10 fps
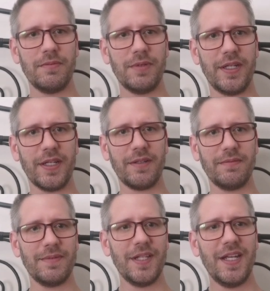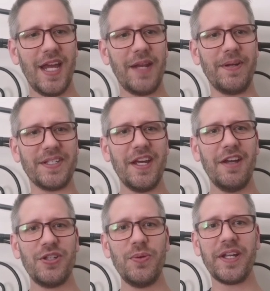What the heck? Anyways,
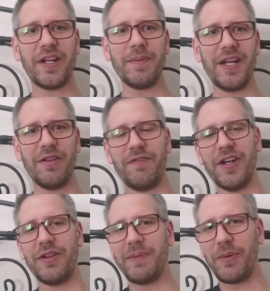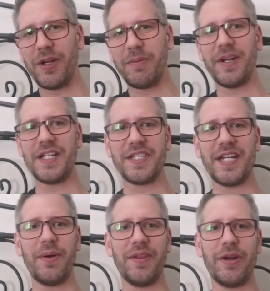2 that come down in the funnel. You might want to put an ice
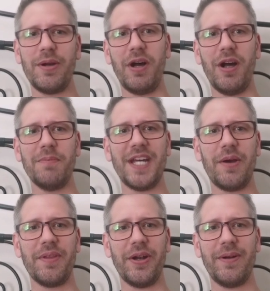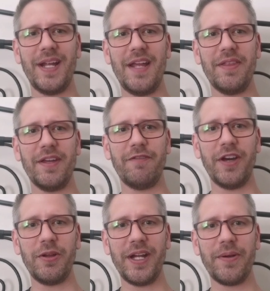tower there and a bomb tower there in the
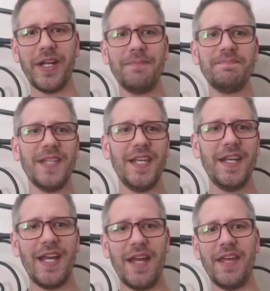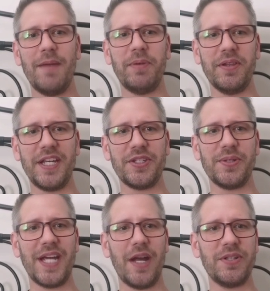funnel area, and then put
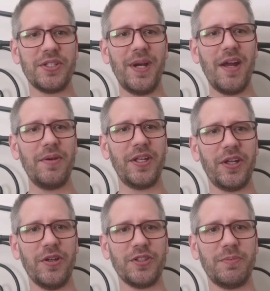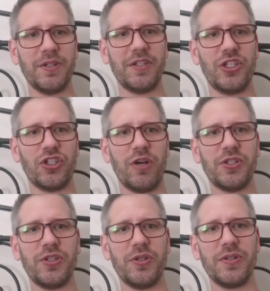laser towers around. You can also put the
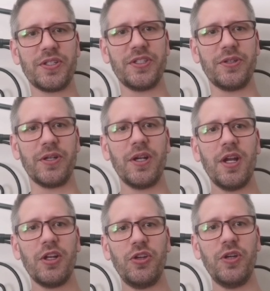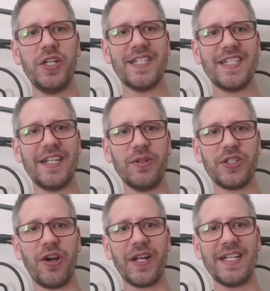sharpshooters because they're good
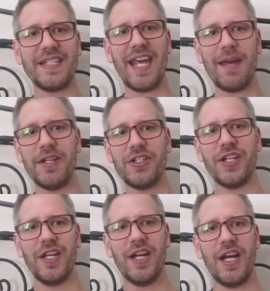single target damage,